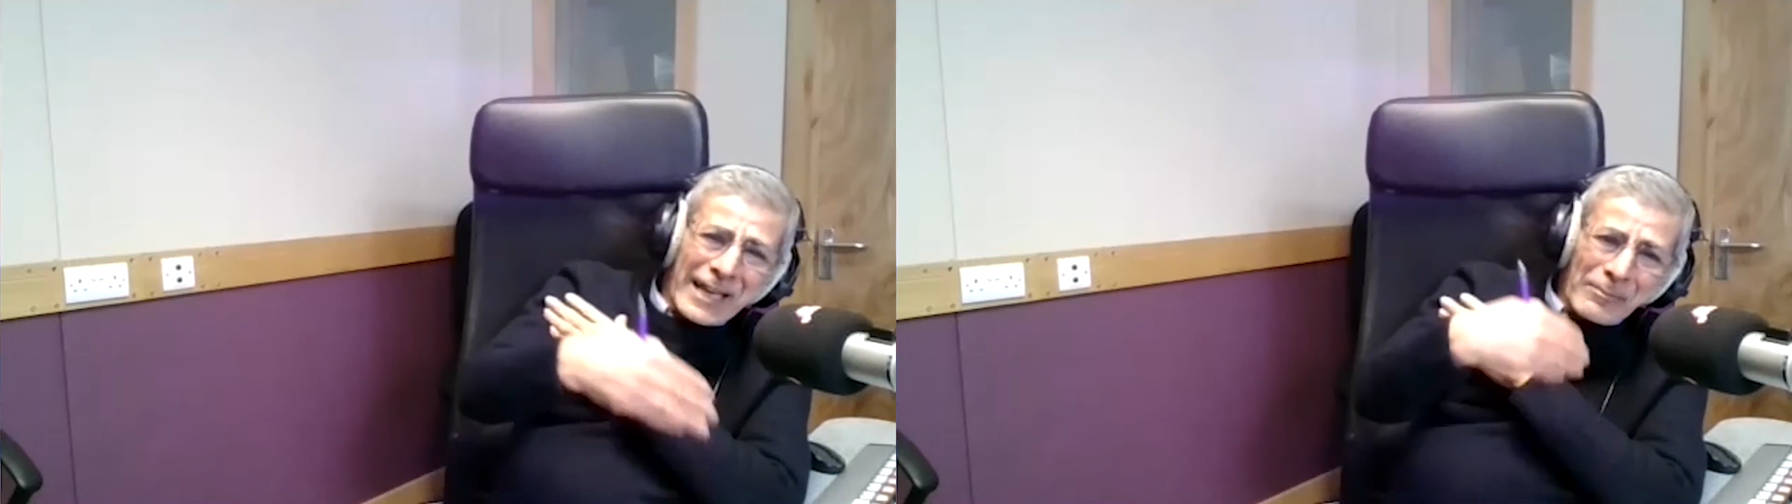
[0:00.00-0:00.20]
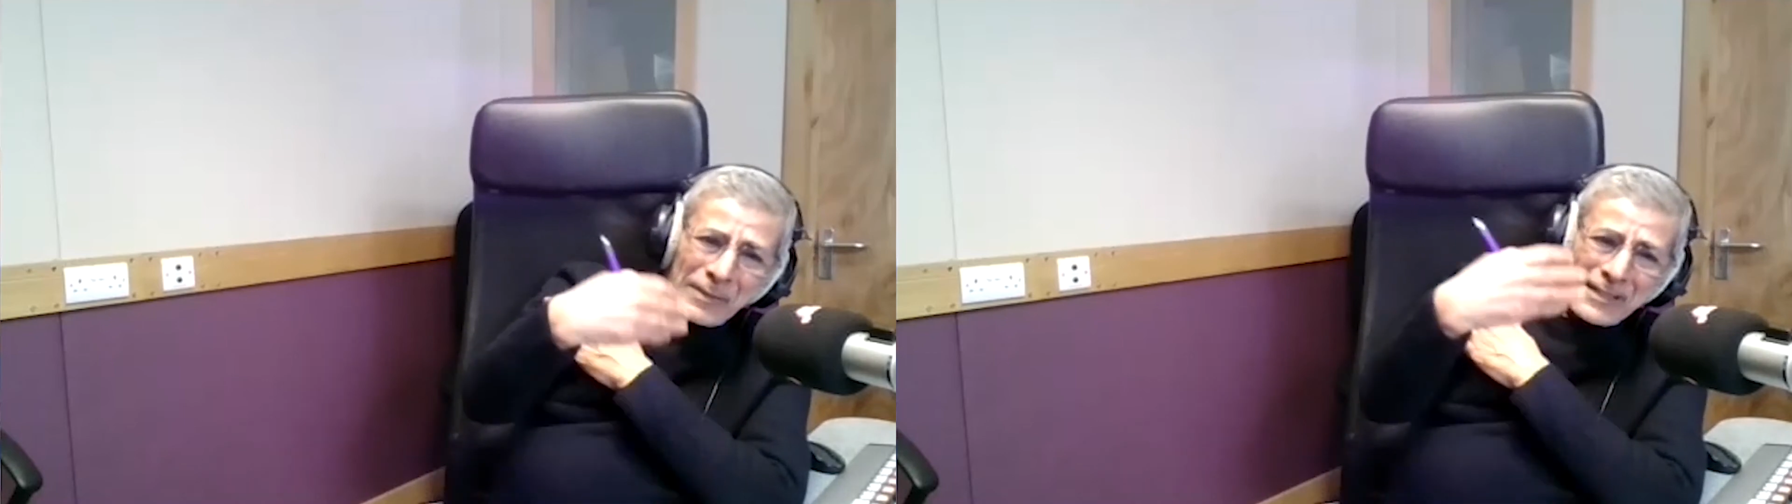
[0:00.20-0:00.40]

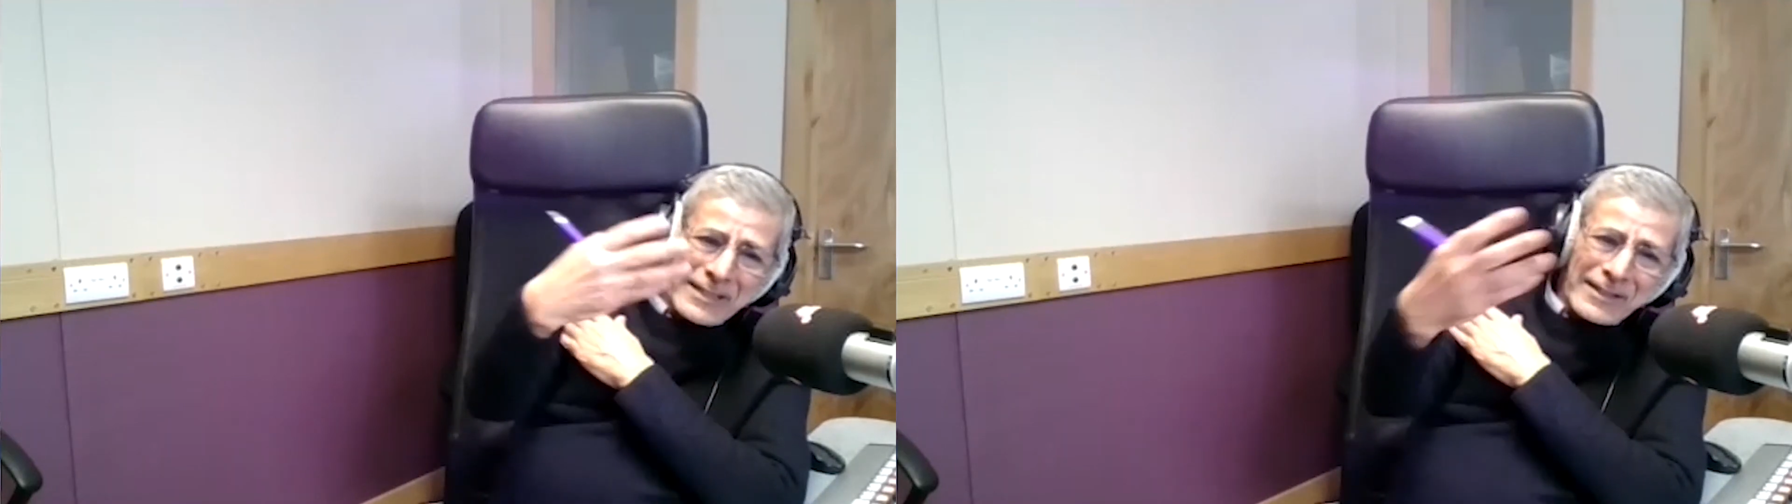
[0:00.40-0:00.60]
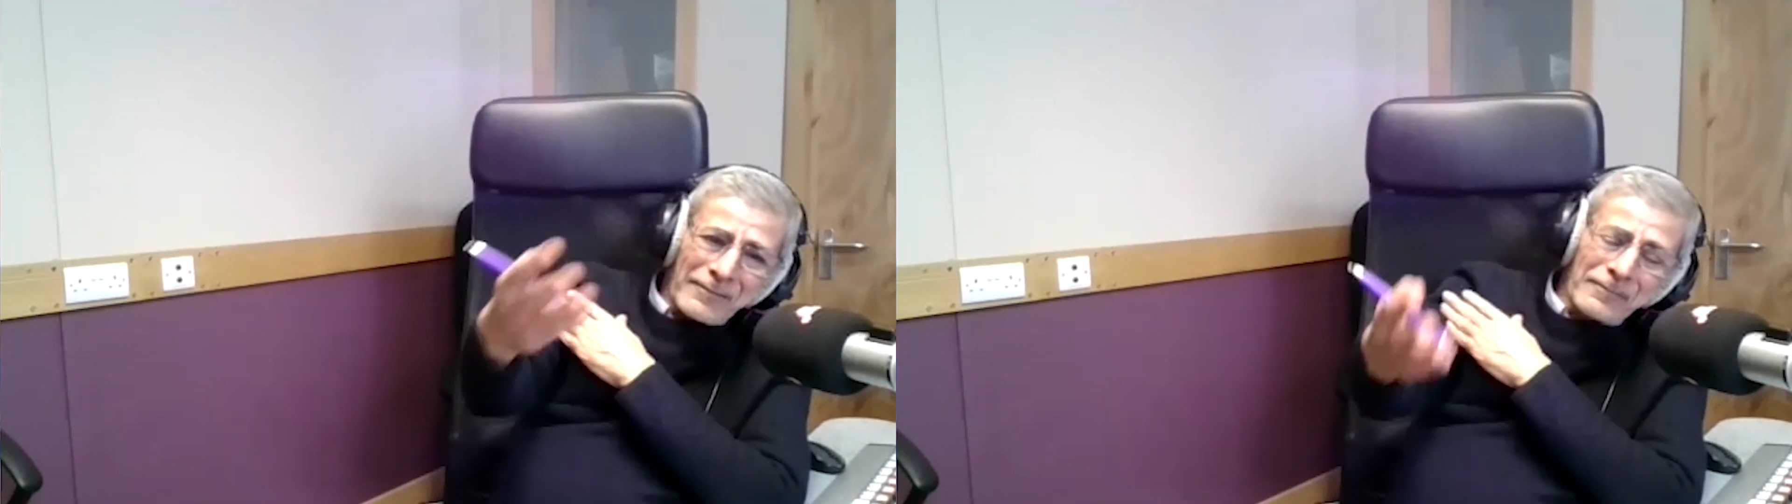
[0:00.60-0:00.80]
can be
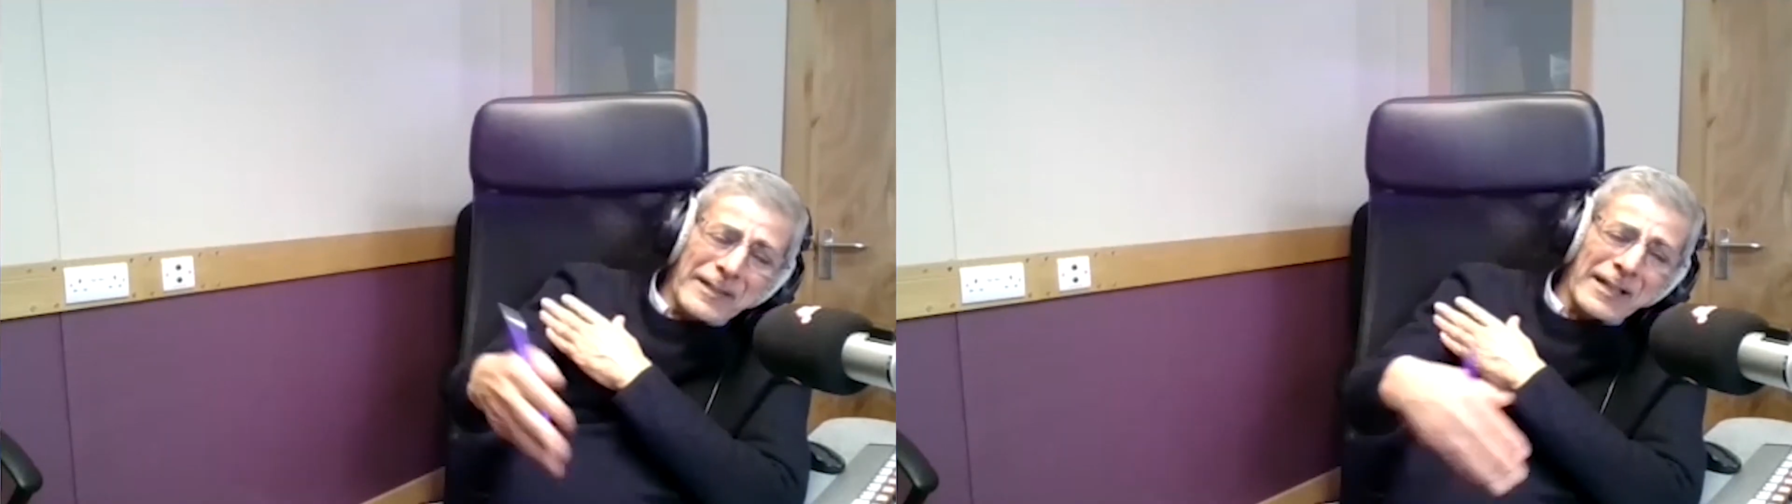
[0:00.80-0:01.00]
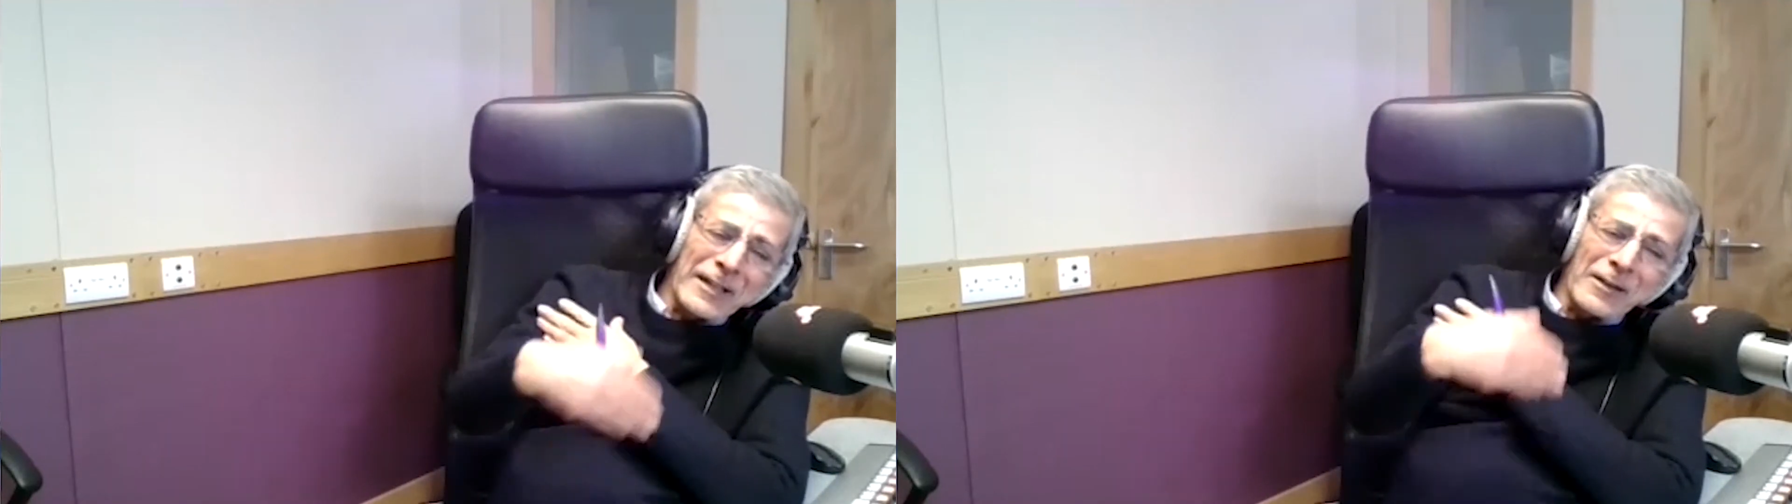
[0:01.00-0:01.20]
sort of
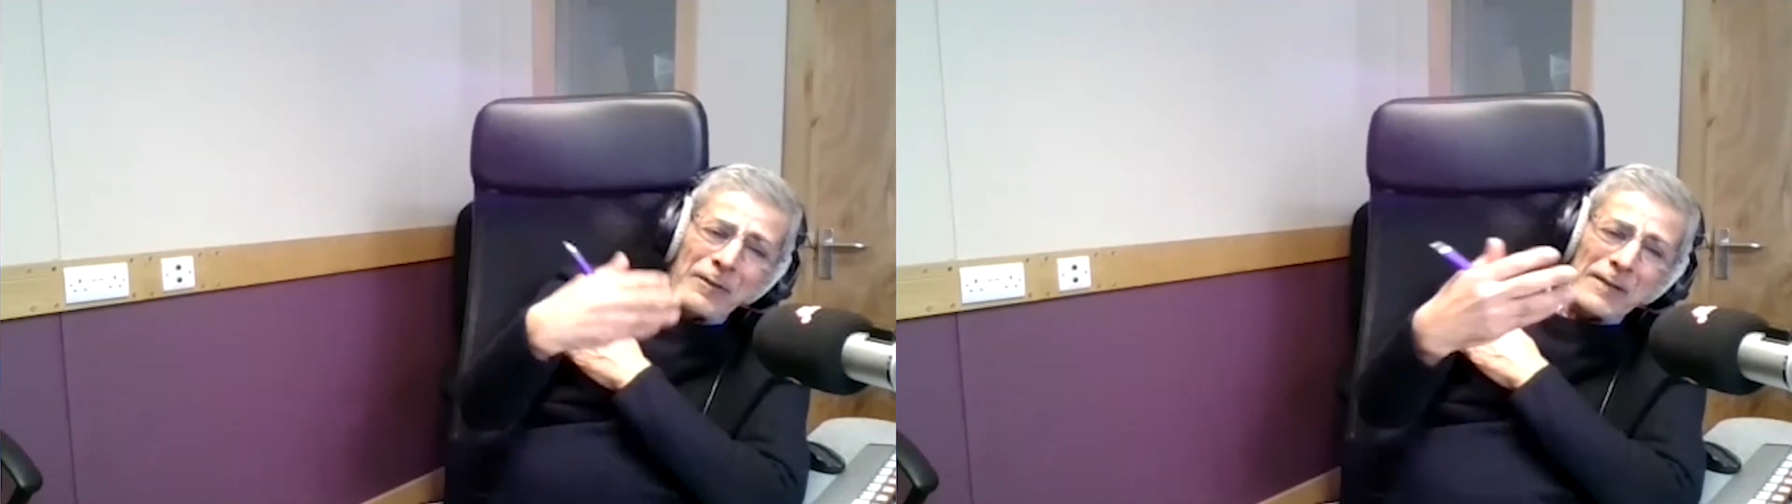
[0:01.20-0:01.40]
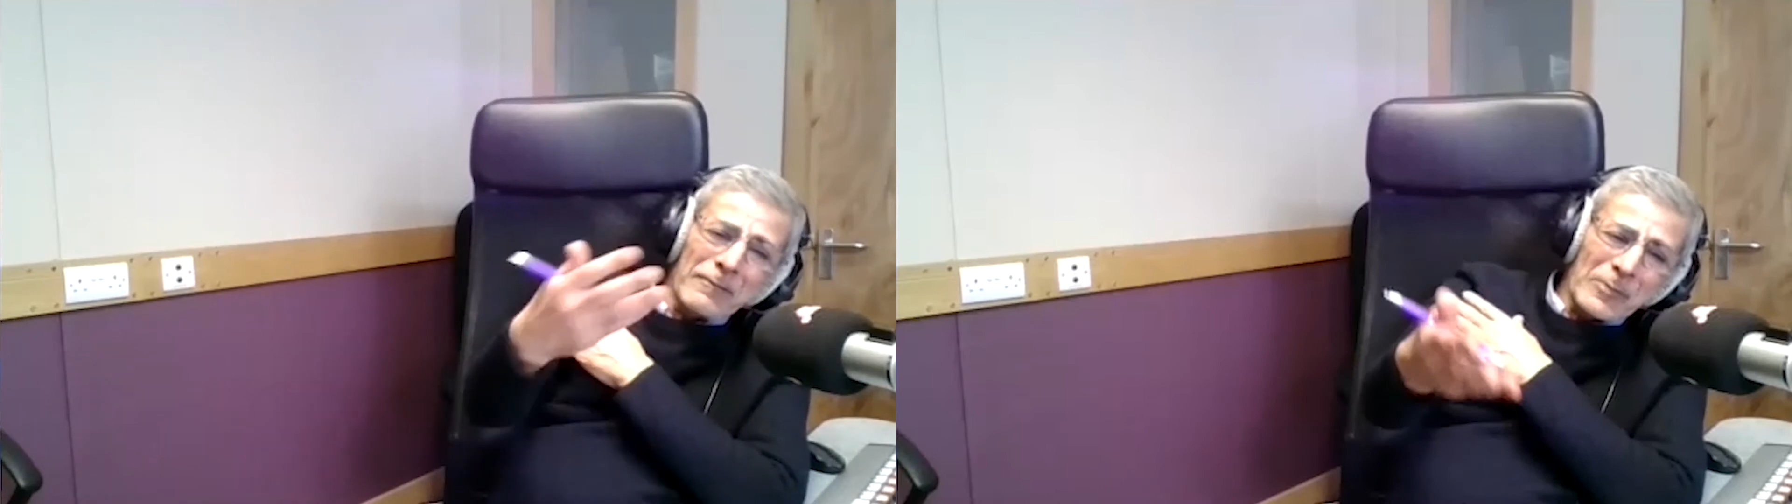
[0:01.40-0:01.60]
taken
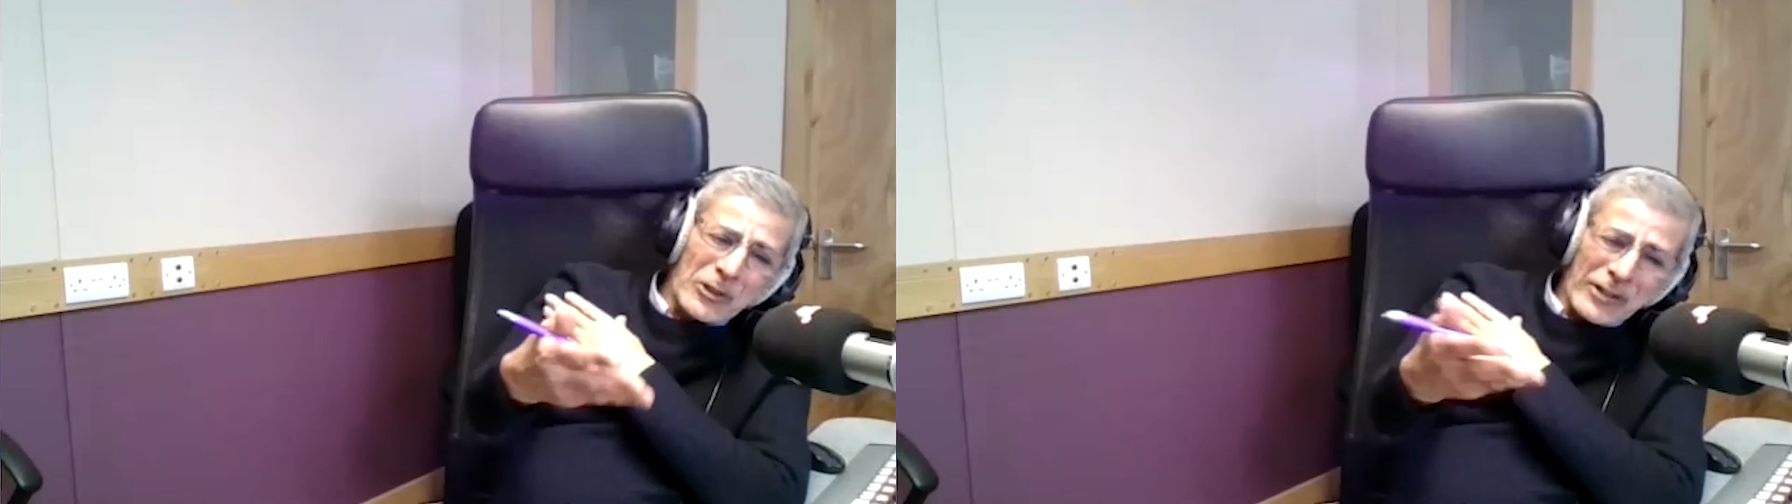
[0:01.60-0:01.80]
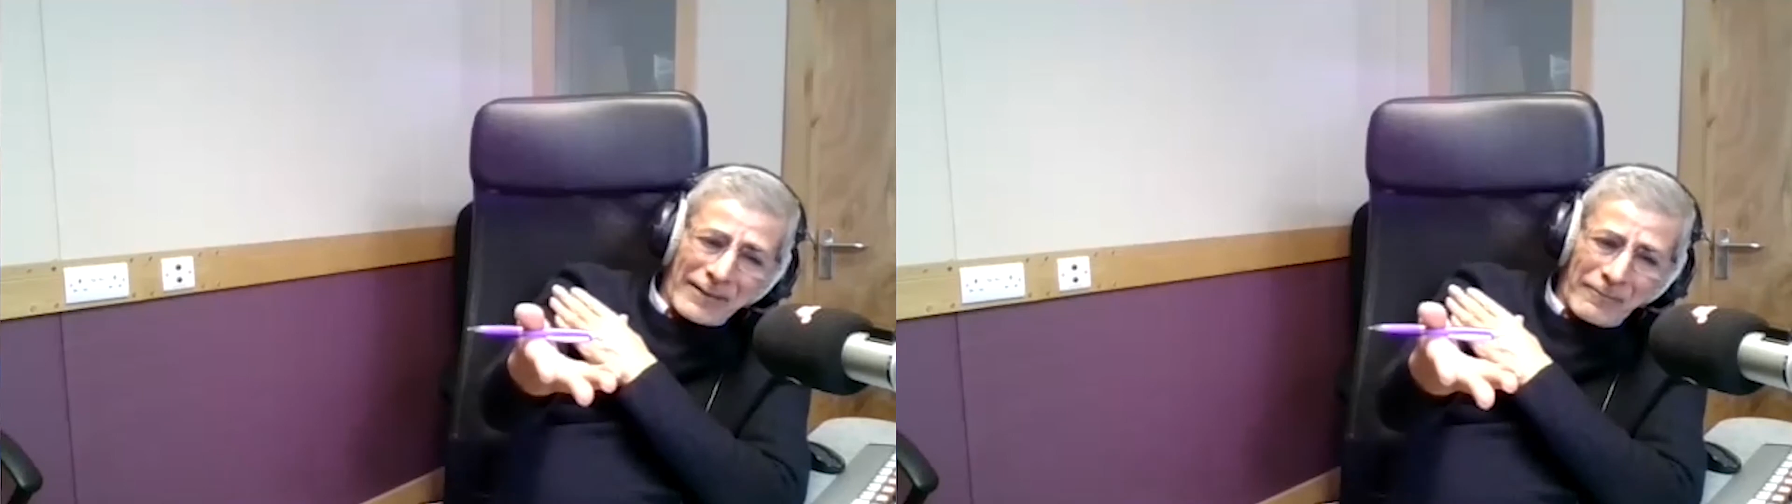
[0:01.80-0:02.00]
away from
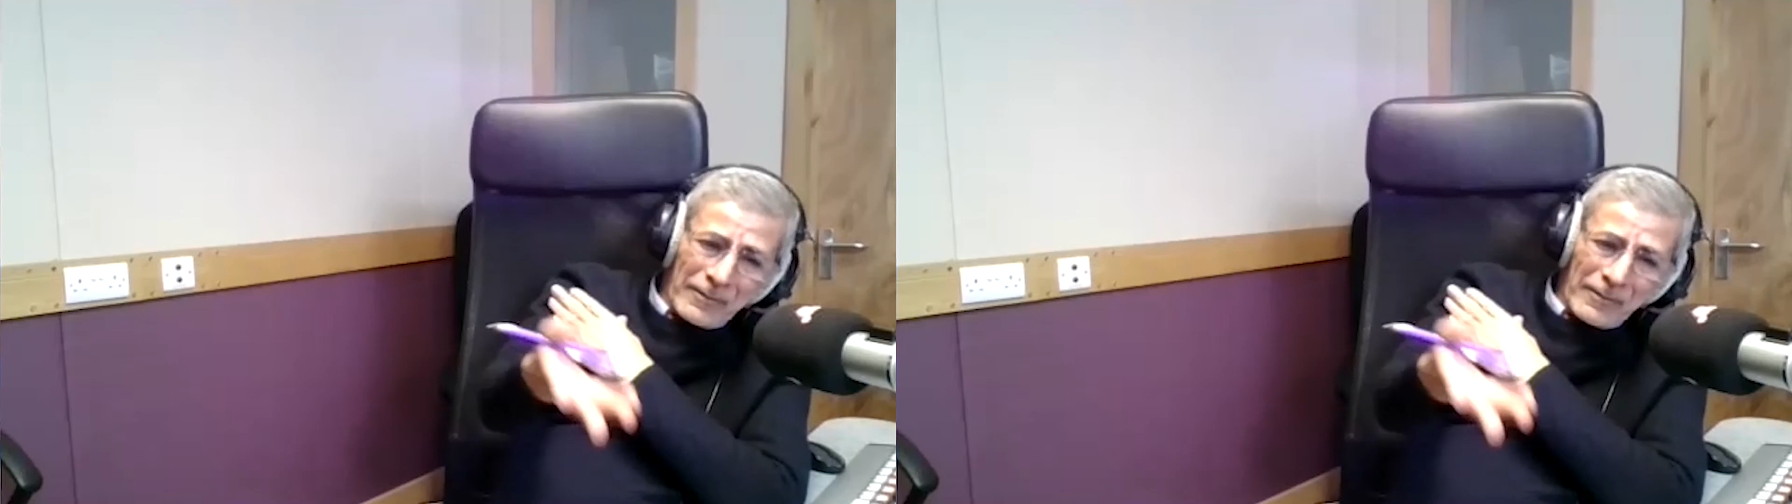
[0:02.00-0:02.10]
the track?